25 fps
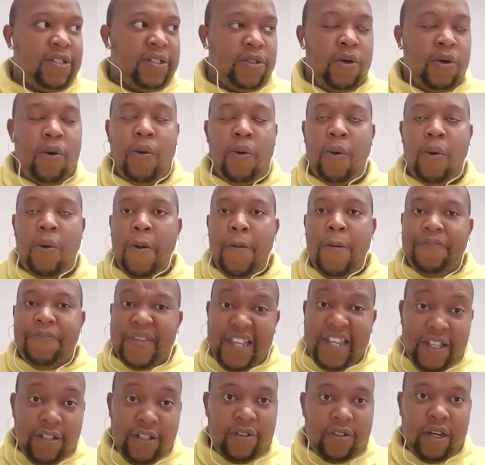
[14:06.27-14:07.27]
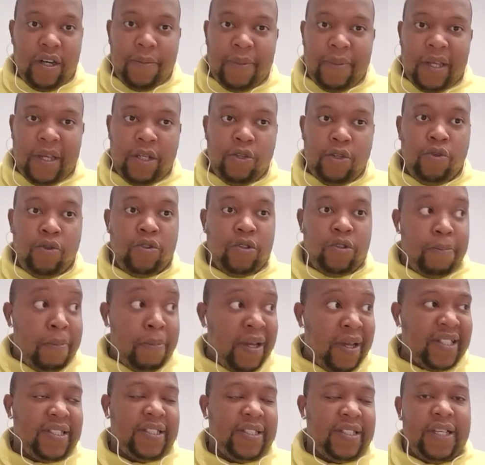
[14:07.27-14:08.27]
So he's going to be a huge
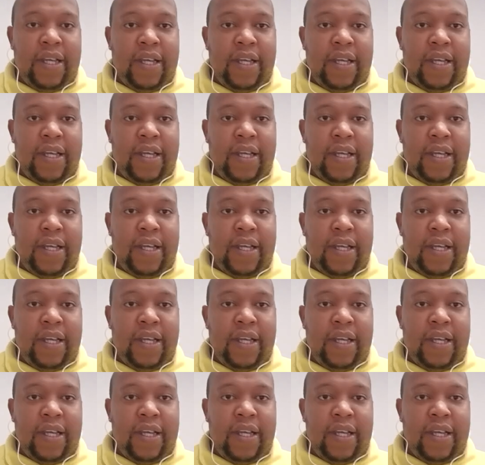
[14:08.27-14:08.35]
miss.